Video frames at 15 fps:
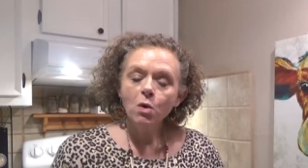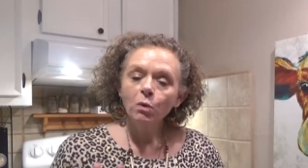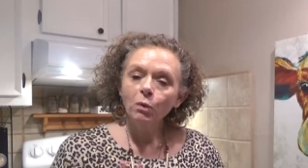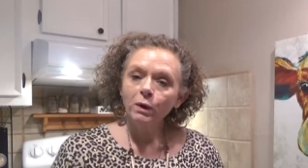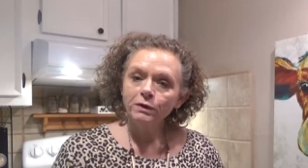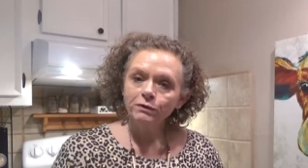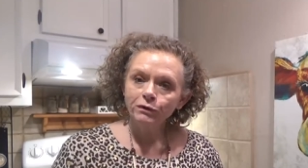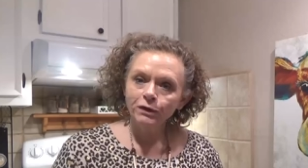
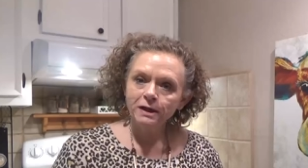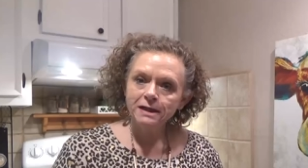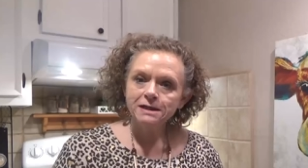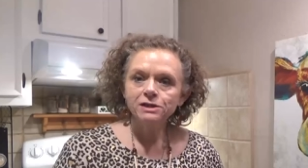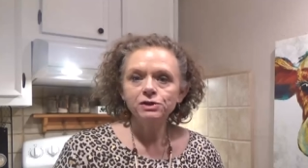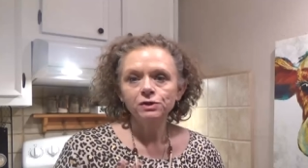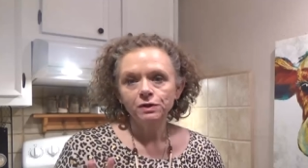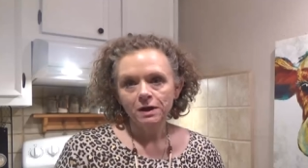one for
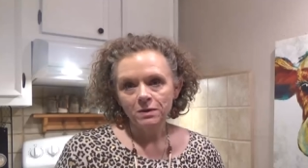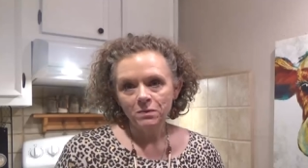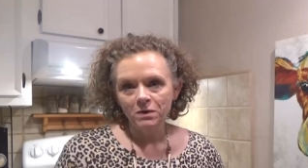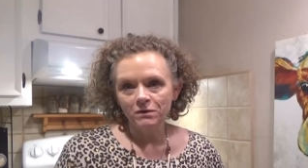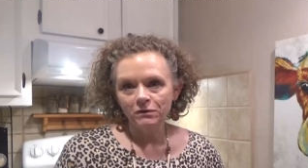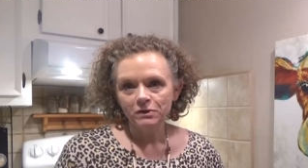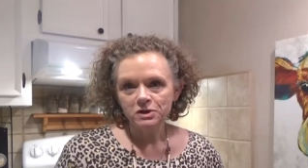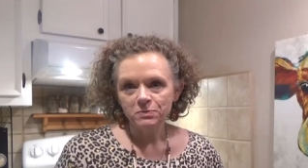Easter and
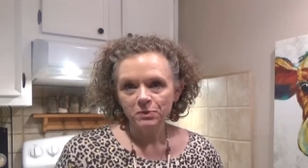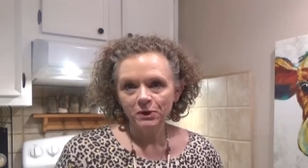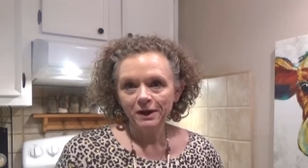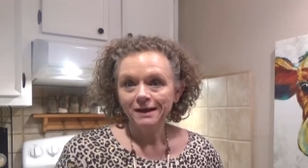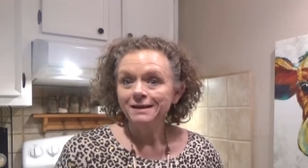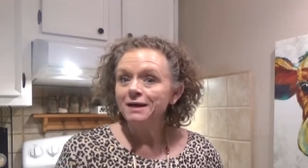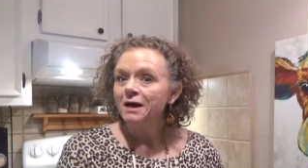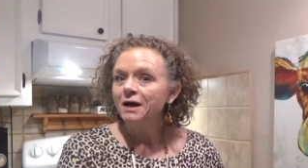one for
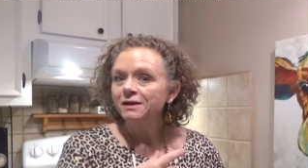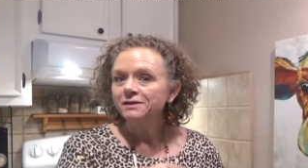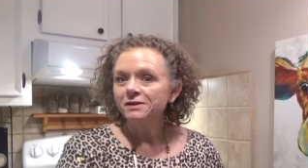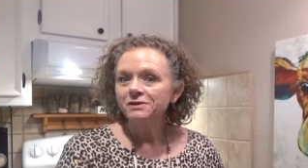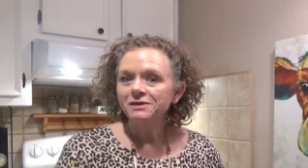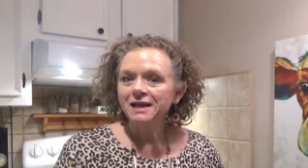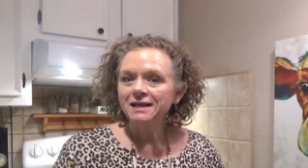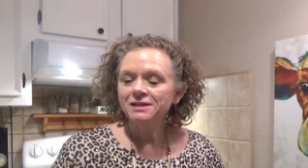spring. So
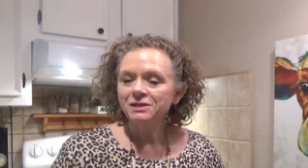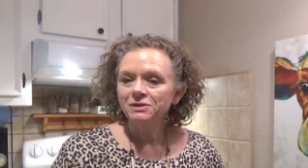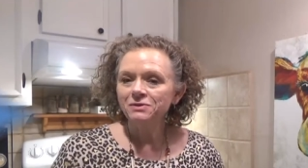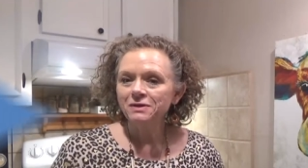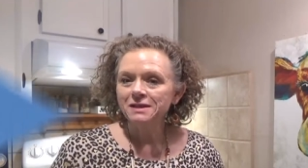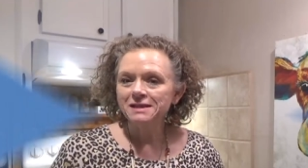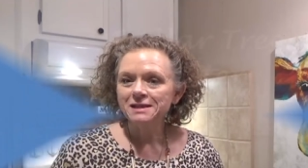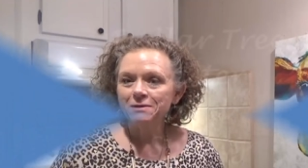stay
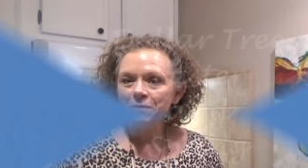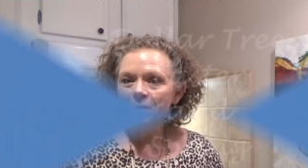tuned and see